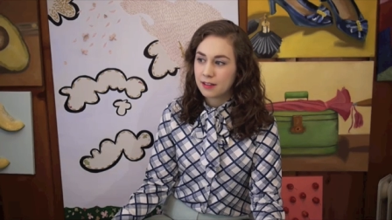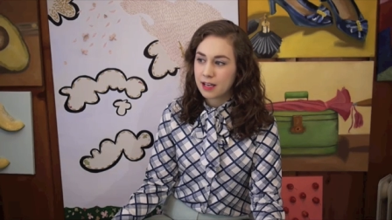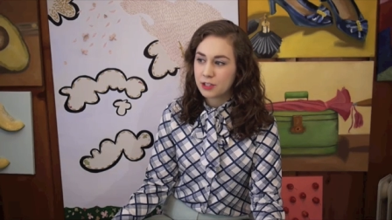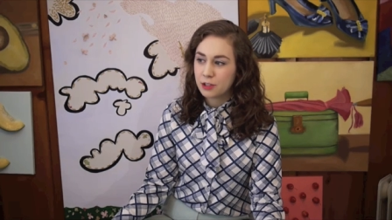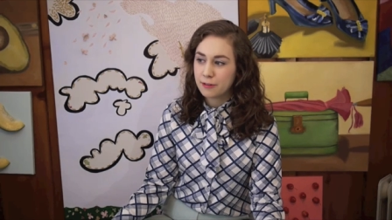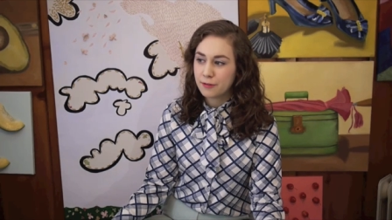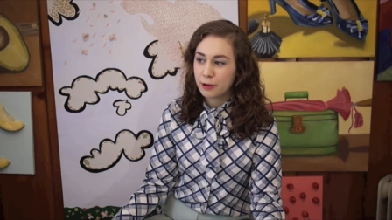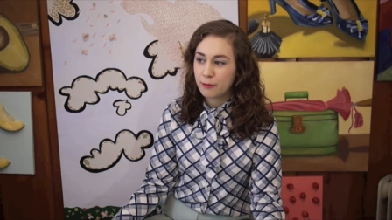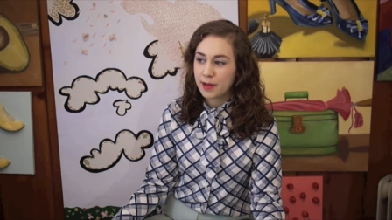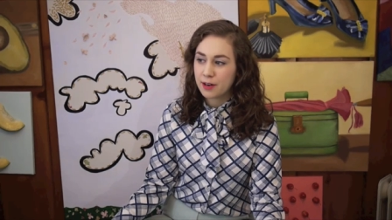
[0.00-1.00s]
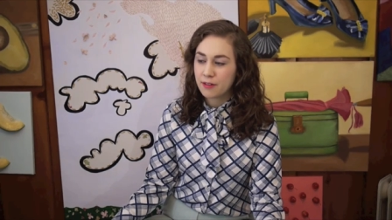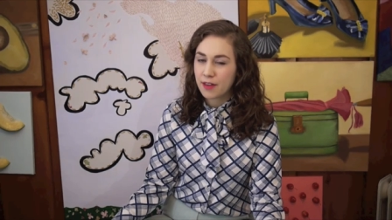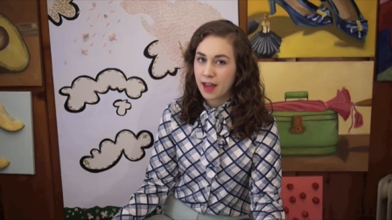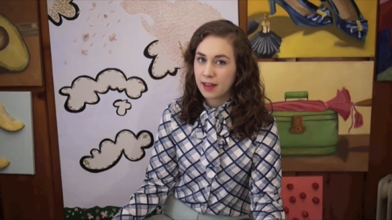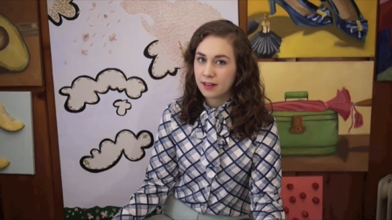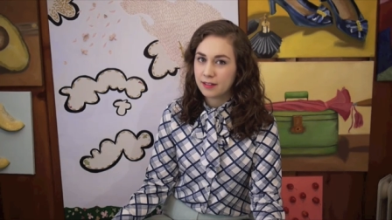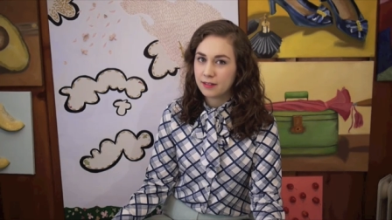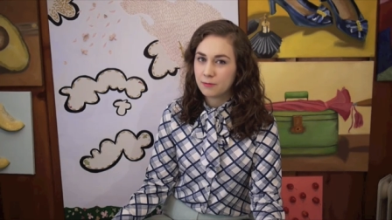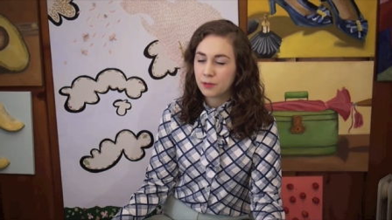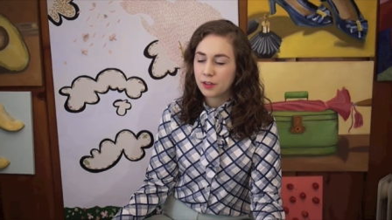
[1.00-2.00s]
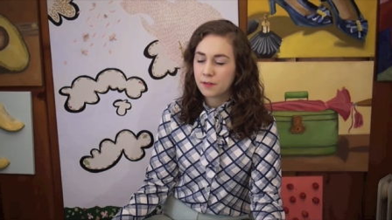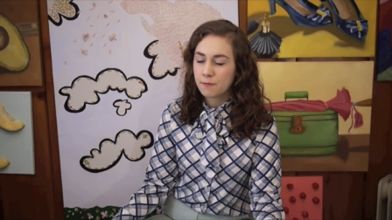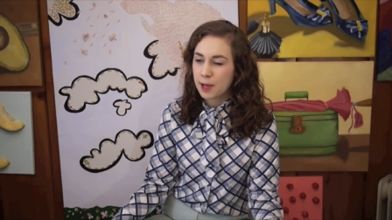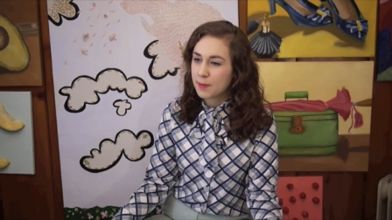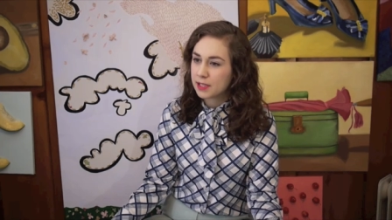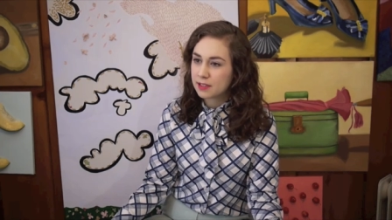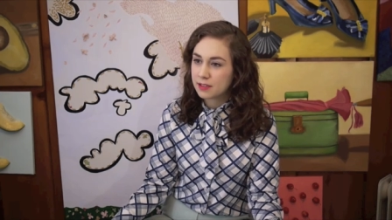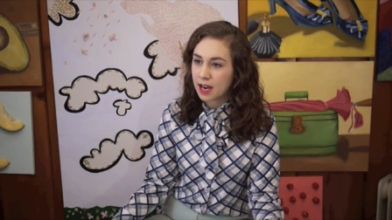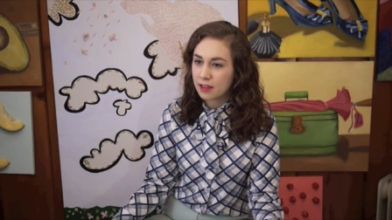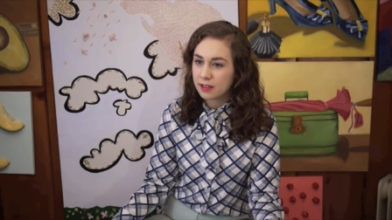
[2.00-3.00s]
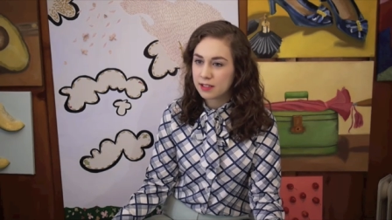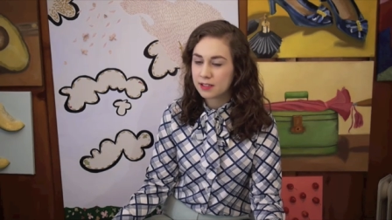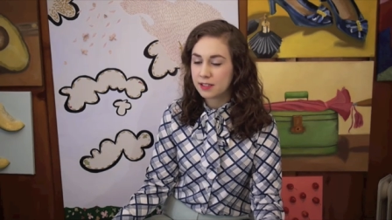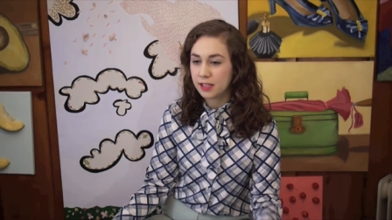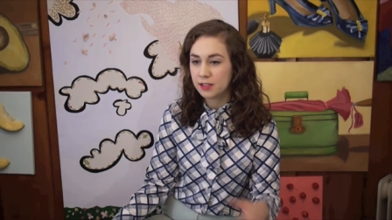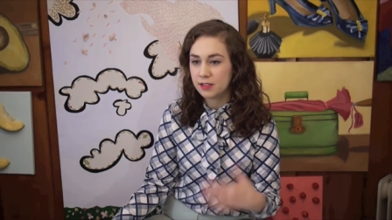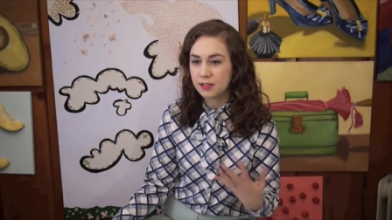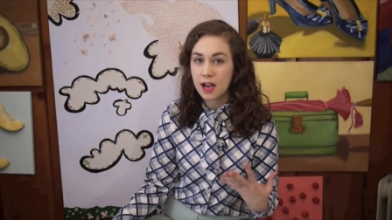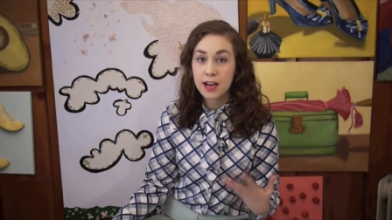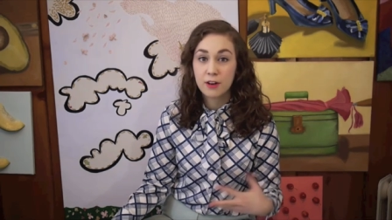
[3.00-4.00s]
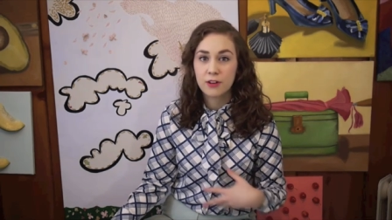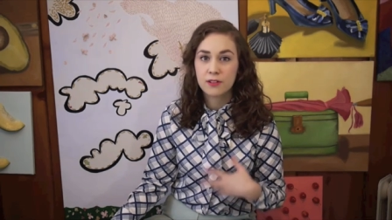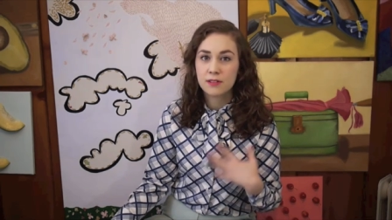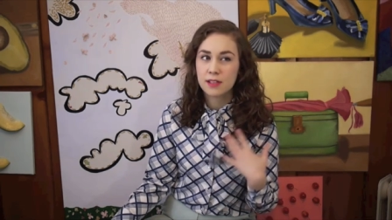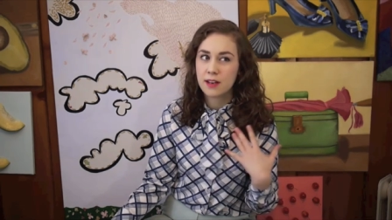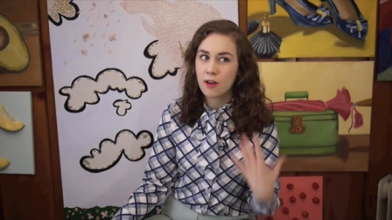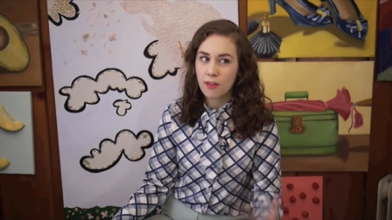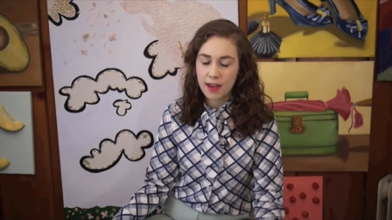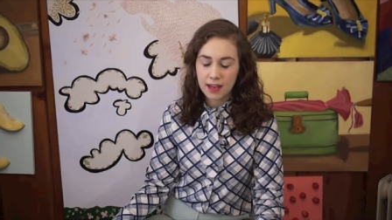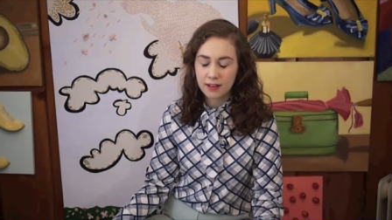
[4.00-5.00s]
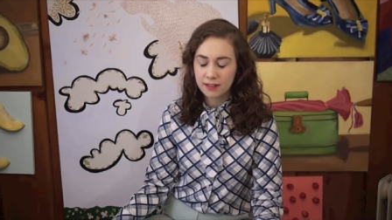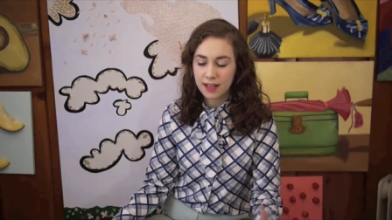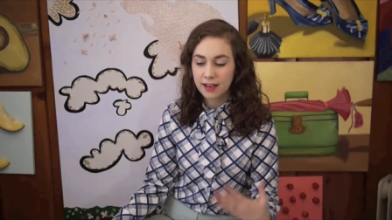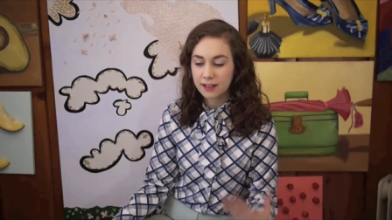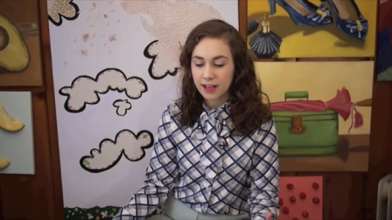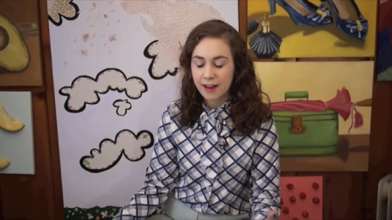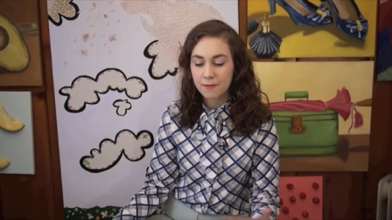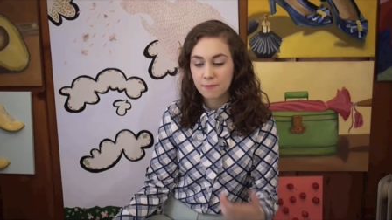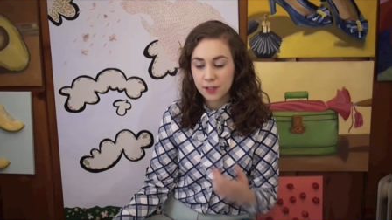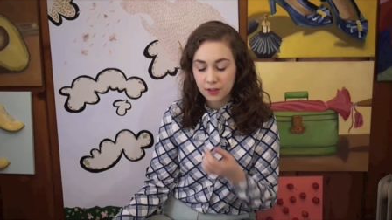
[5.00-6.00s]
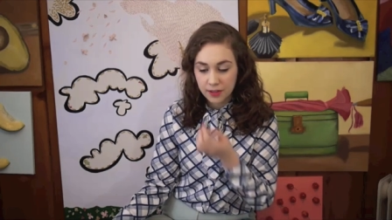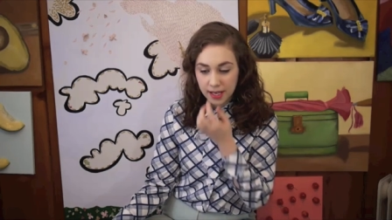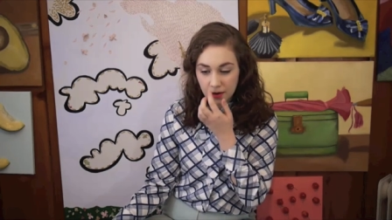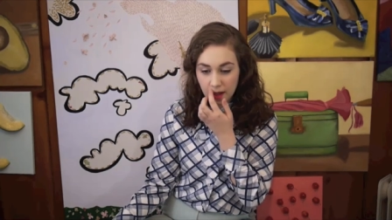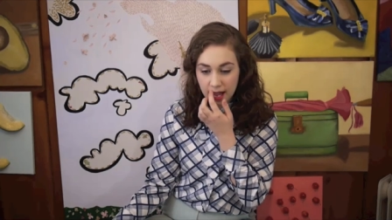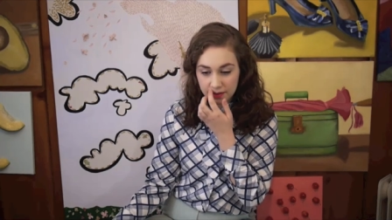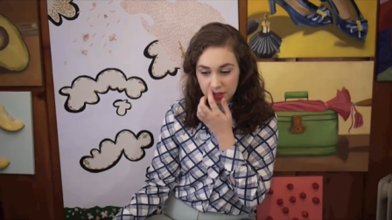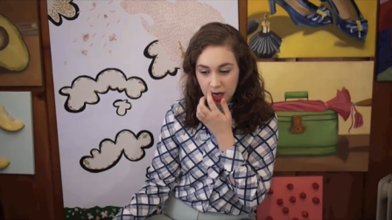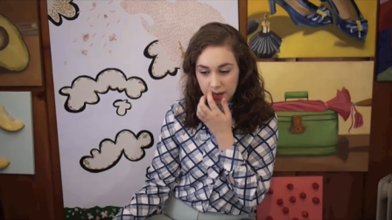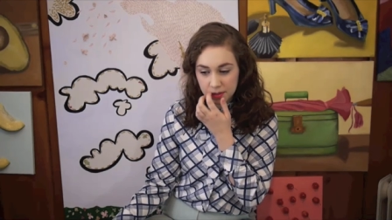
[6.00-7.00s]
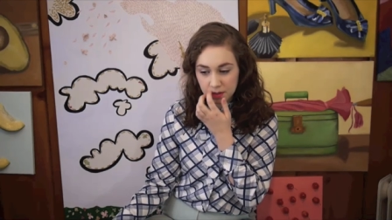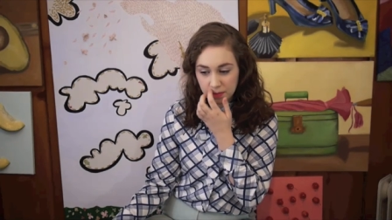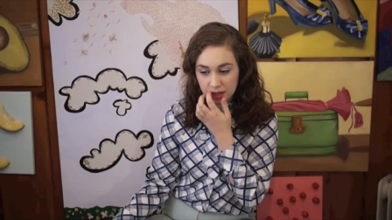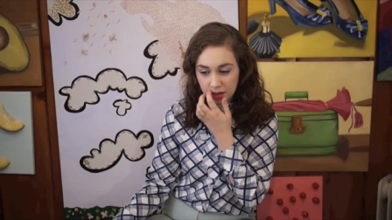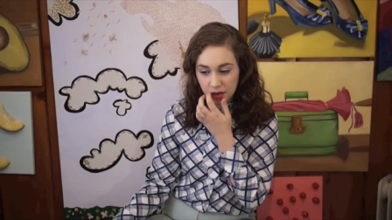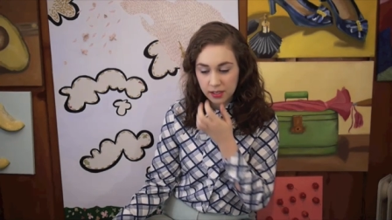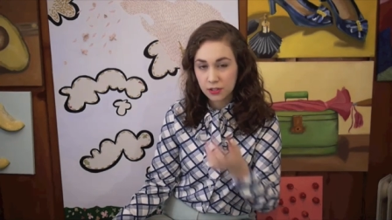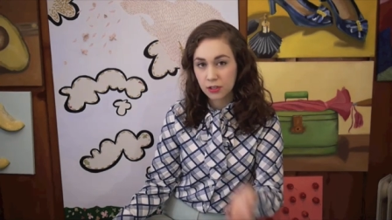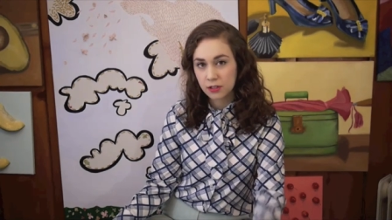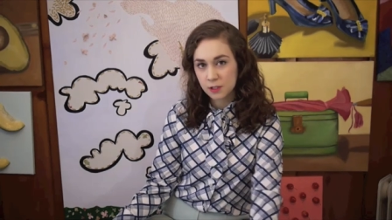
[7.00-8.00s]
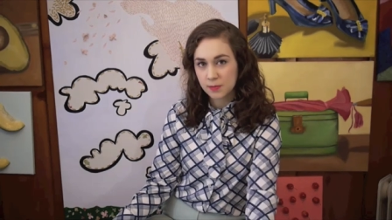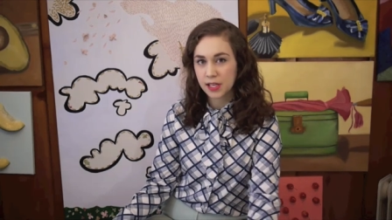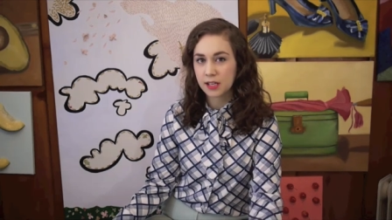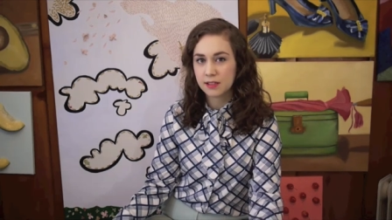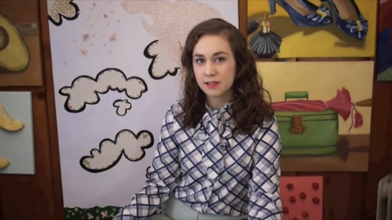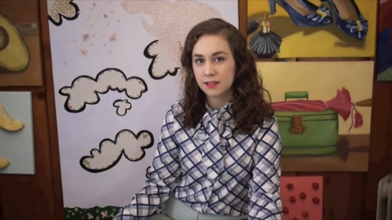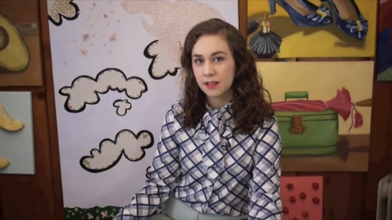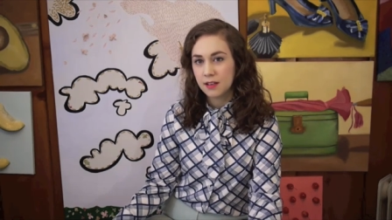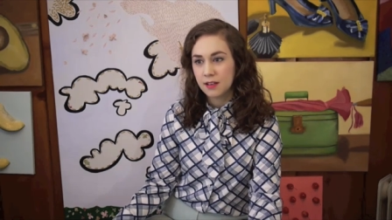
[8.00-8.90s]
I should have known better that really famous stylists and designers and all that and that kind of field, they don't have time to meet their interns because